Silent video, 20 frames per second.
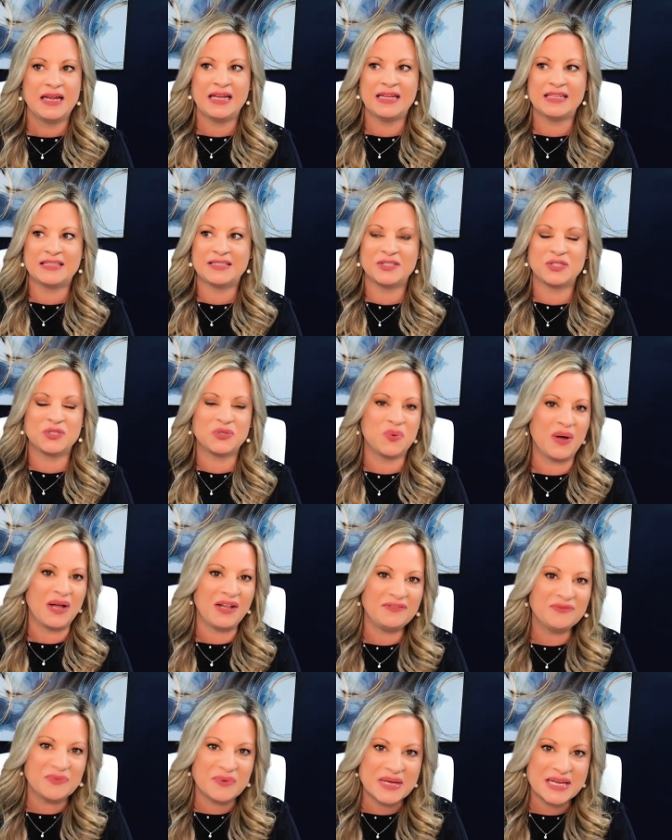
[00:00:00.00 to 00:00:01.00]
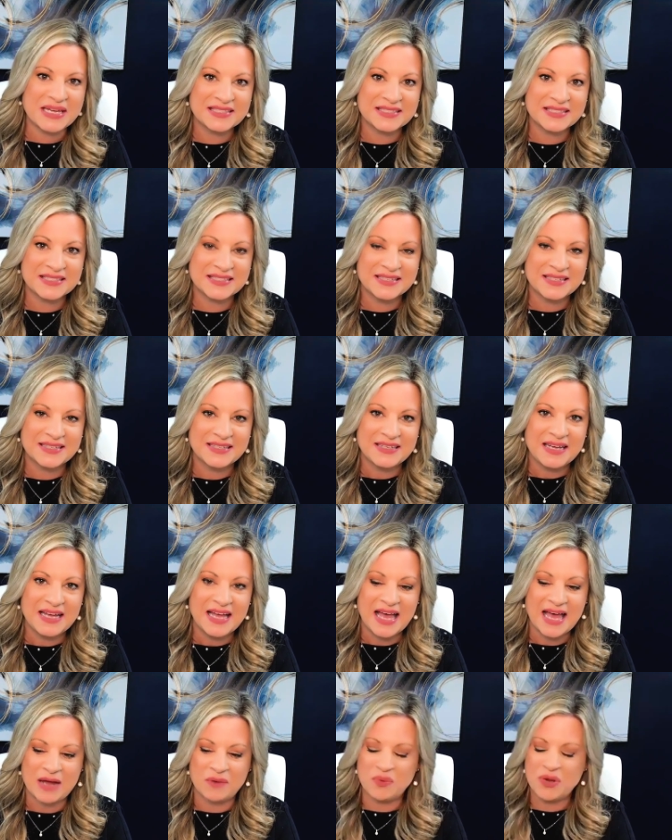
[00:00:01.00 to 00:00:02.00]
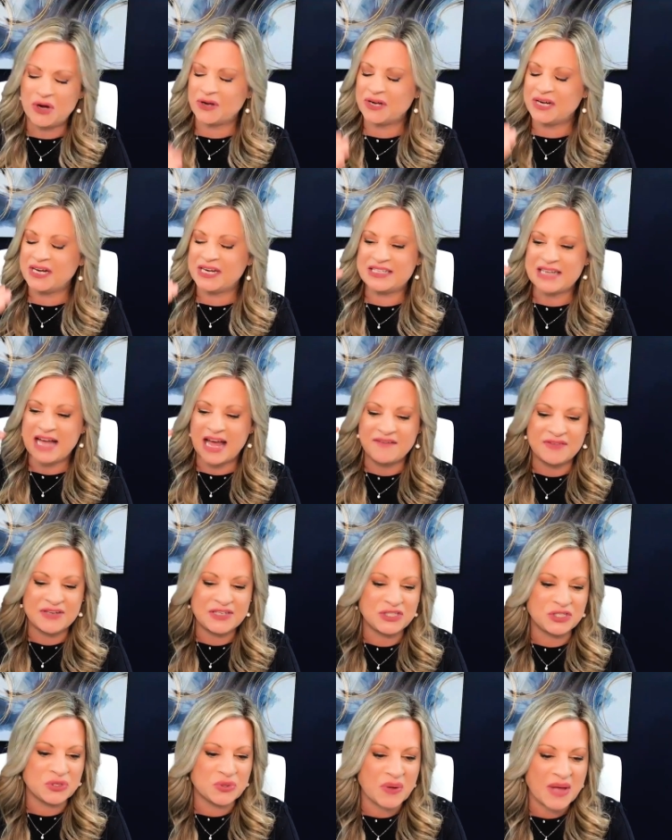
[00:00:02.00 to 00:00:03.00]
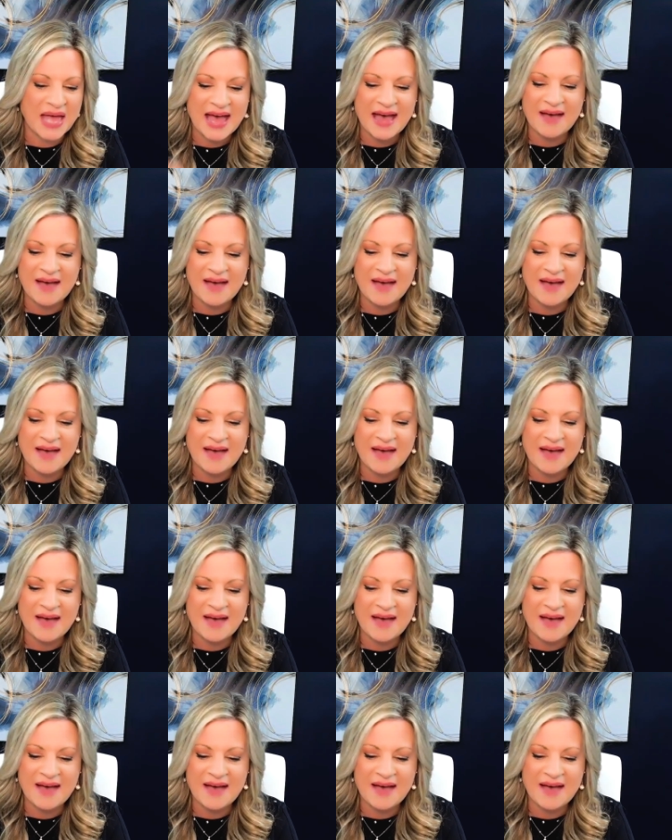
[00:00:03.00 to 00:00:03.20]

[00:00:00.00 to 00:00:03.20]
It's 12 weeks, and we are going to dive into